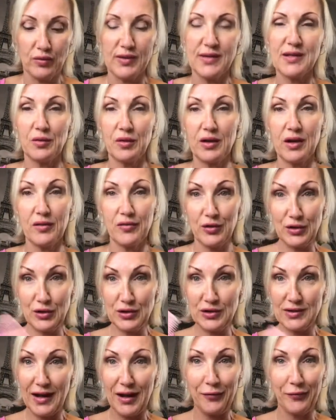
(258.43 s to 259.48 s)
So another
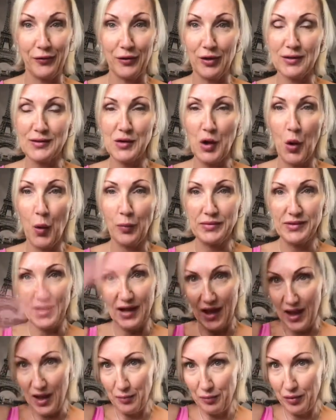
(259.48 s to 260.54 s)
definite top
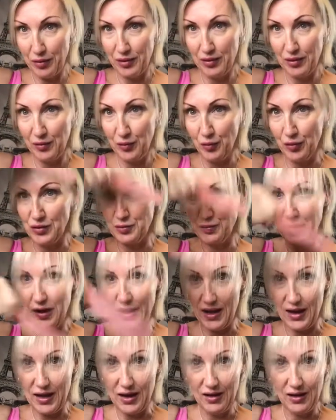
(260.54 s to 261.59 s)
tip would
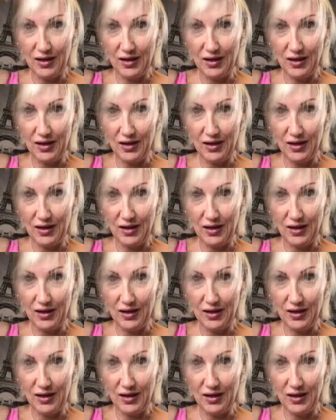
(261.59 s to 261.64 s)
be